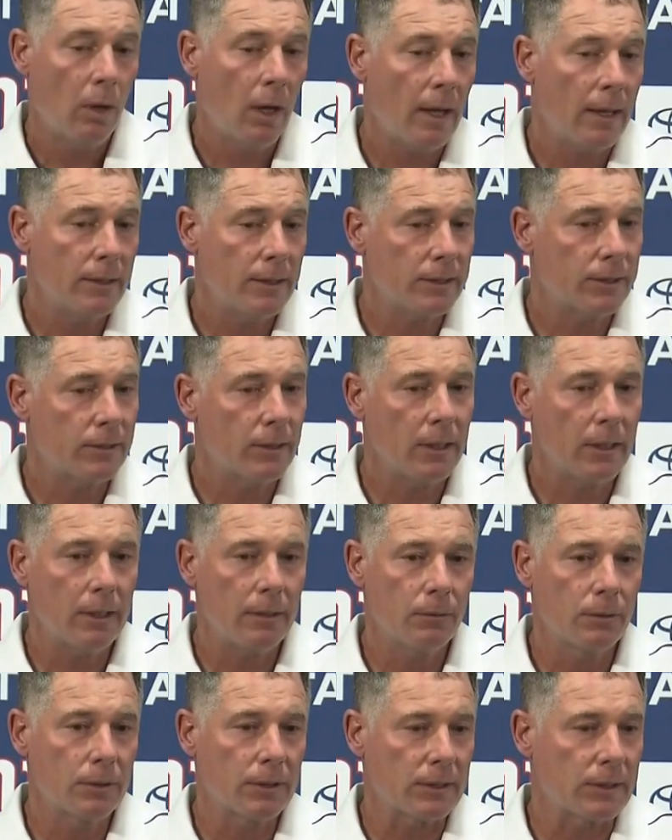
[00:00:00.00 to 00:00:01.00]
I just think it
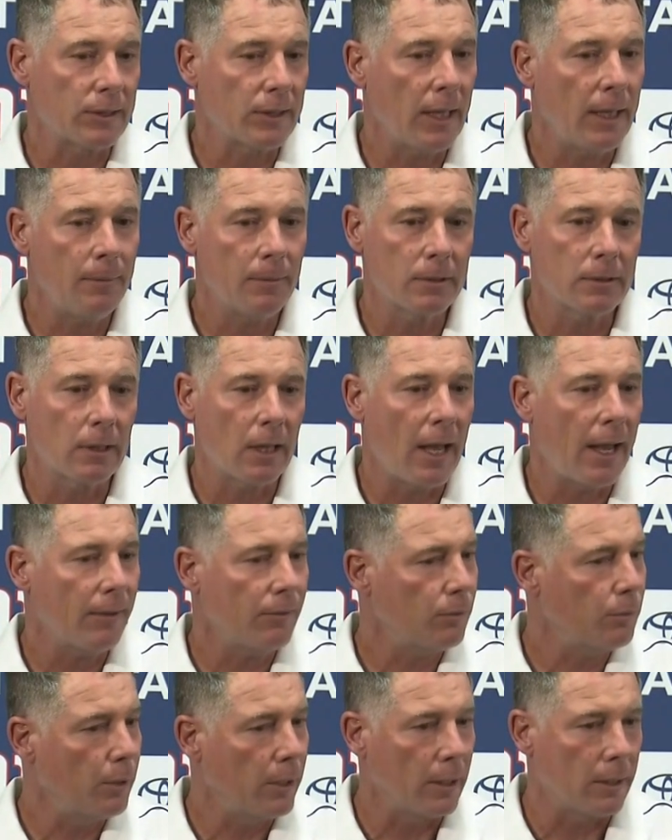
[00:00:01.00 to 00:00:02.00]
was the same as
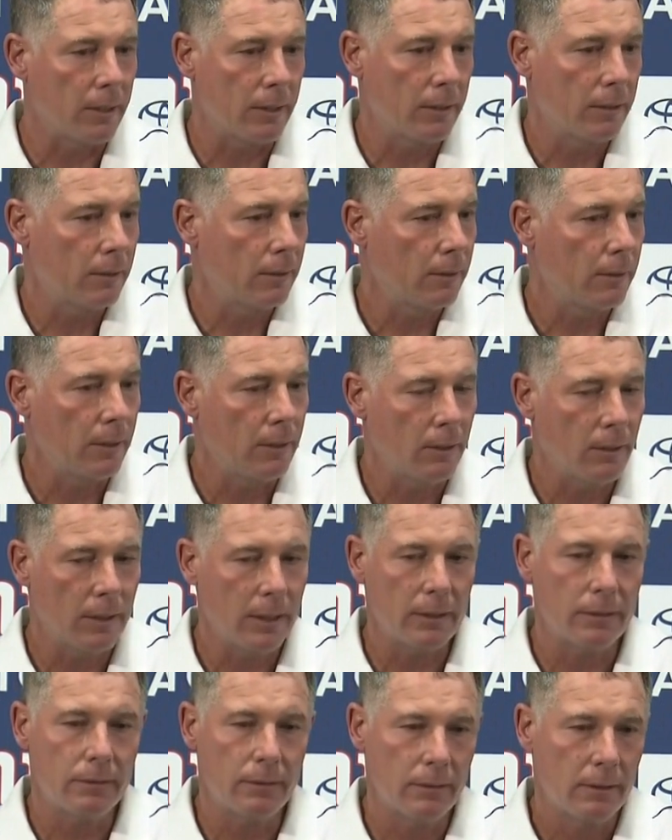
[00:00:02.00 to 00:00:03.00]
last week. You
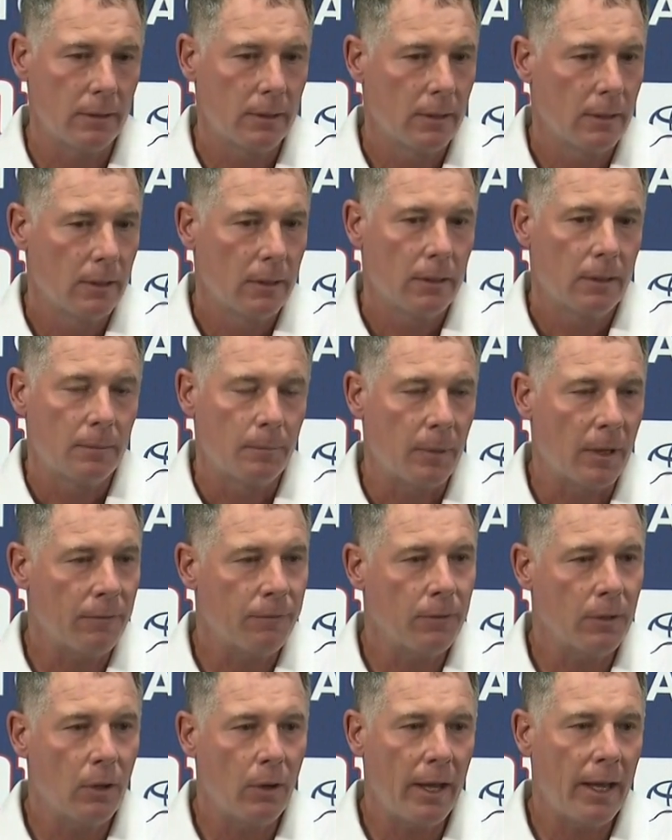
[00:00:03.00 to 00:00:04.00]
know,
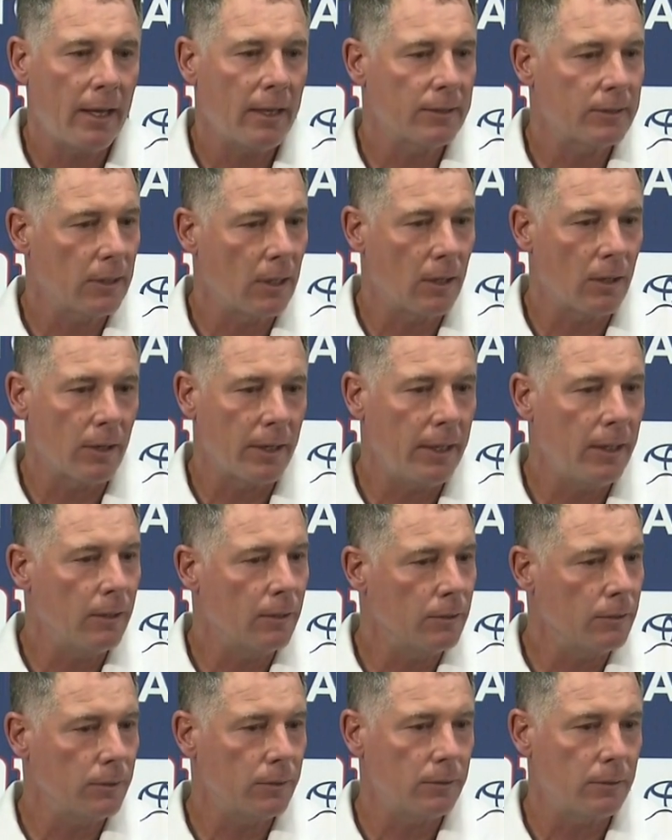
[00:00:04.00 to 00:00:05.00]
Buffalo had us on our
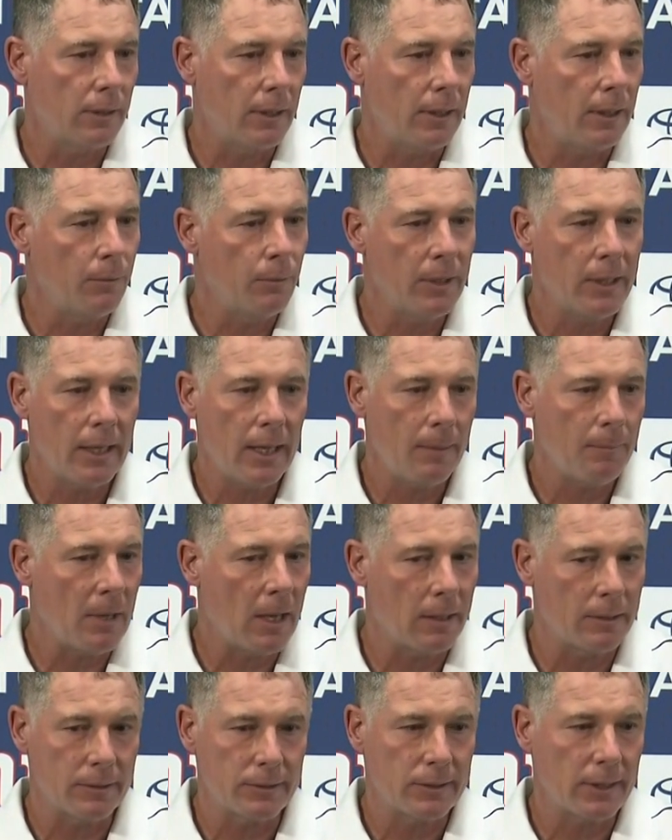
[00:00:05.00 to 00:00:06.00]
heels, and then we came
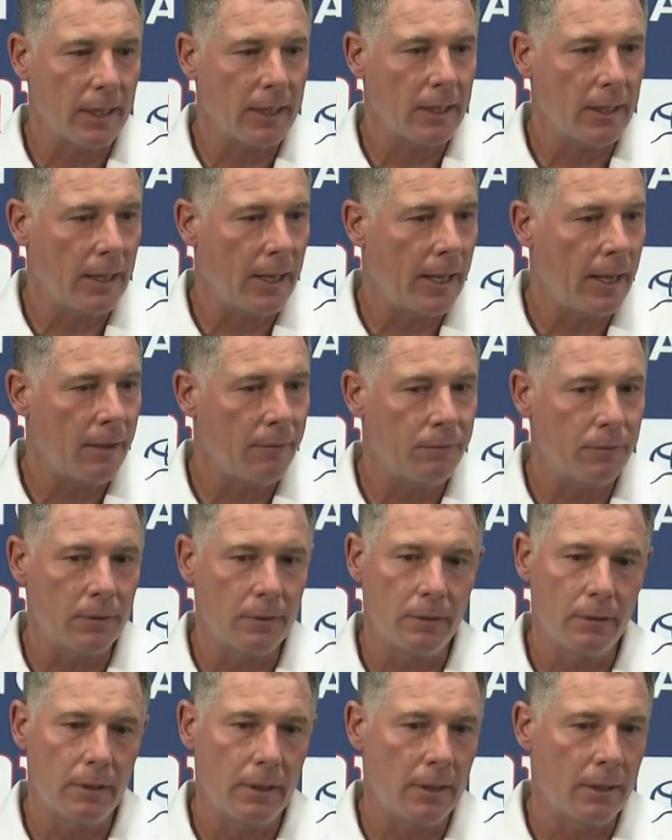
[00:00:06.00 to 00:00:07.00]
out in the second half
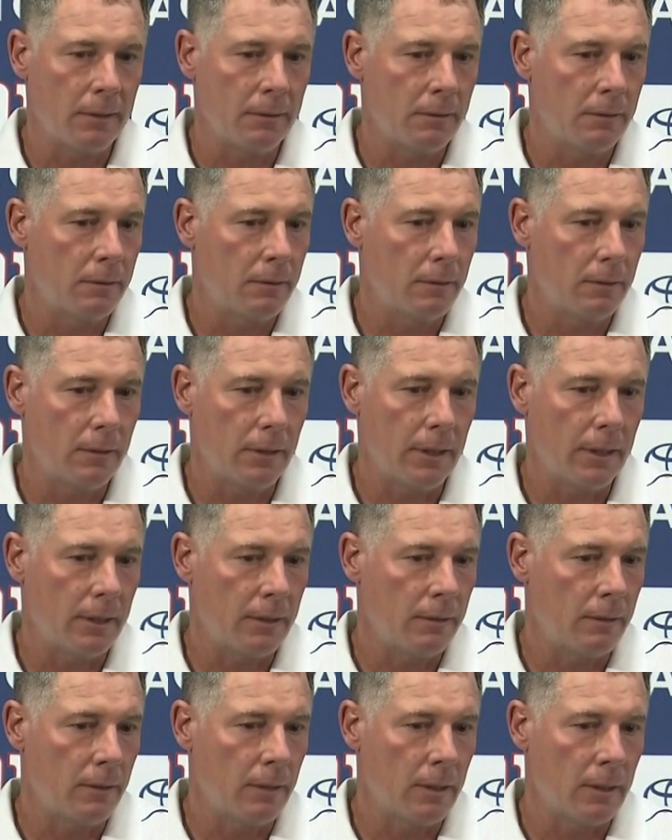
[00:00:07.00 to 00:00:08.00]

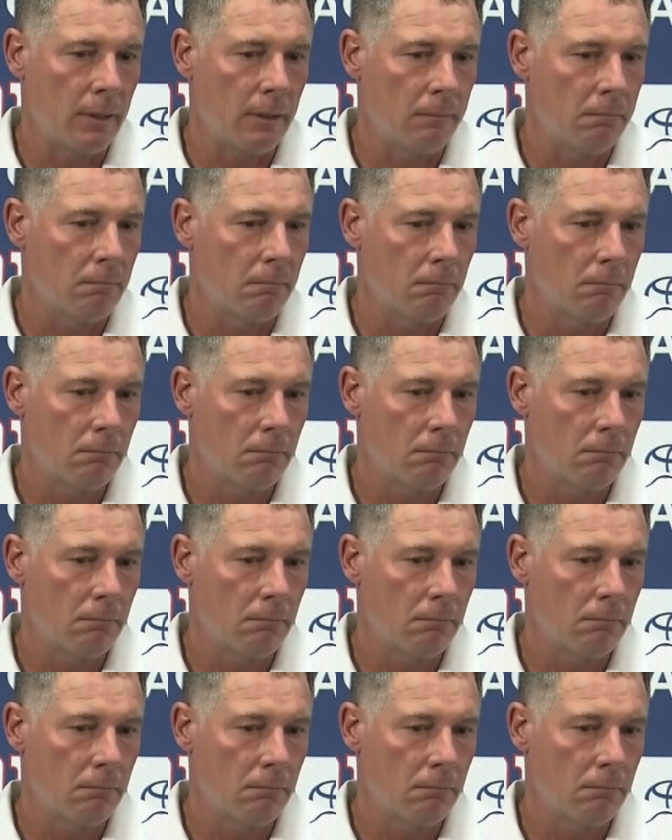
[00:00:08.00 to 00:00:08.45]
and